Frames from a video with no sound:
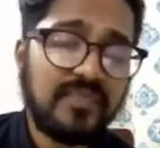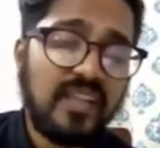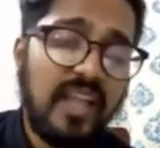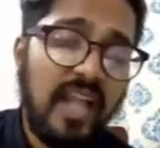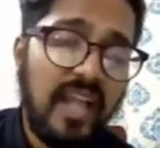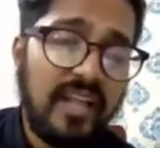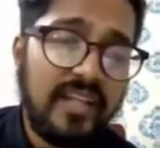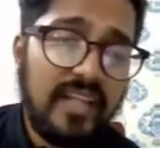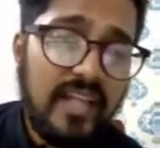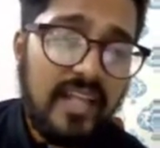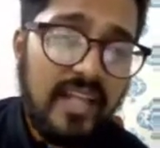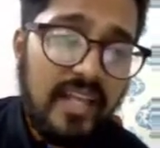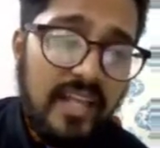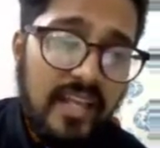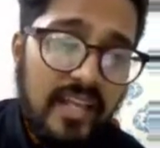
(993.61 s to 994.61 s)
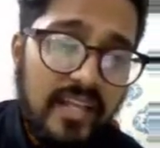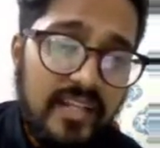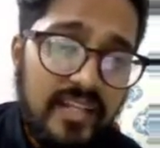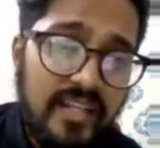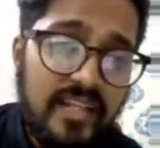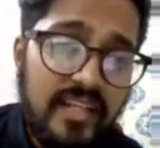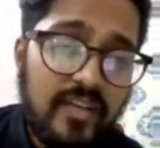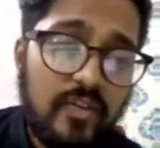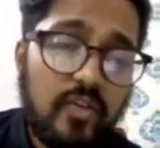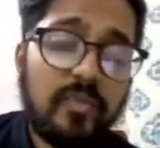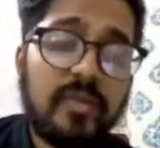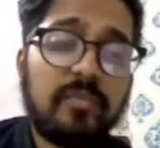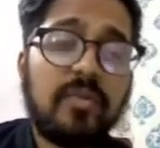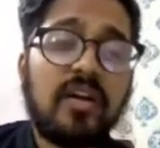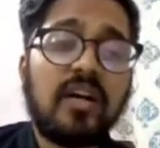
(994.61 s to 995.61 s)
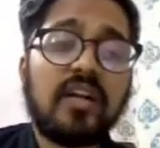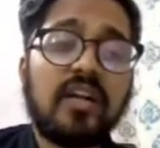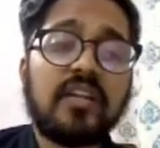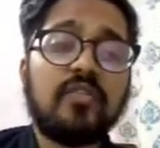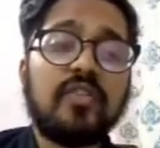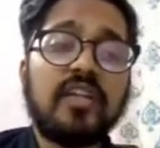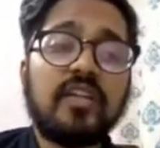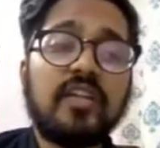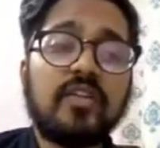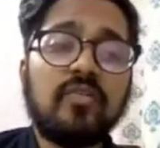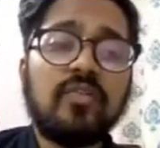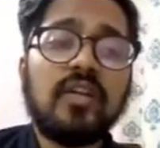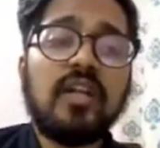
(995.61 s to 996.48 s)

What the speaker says: And in economic part, you need to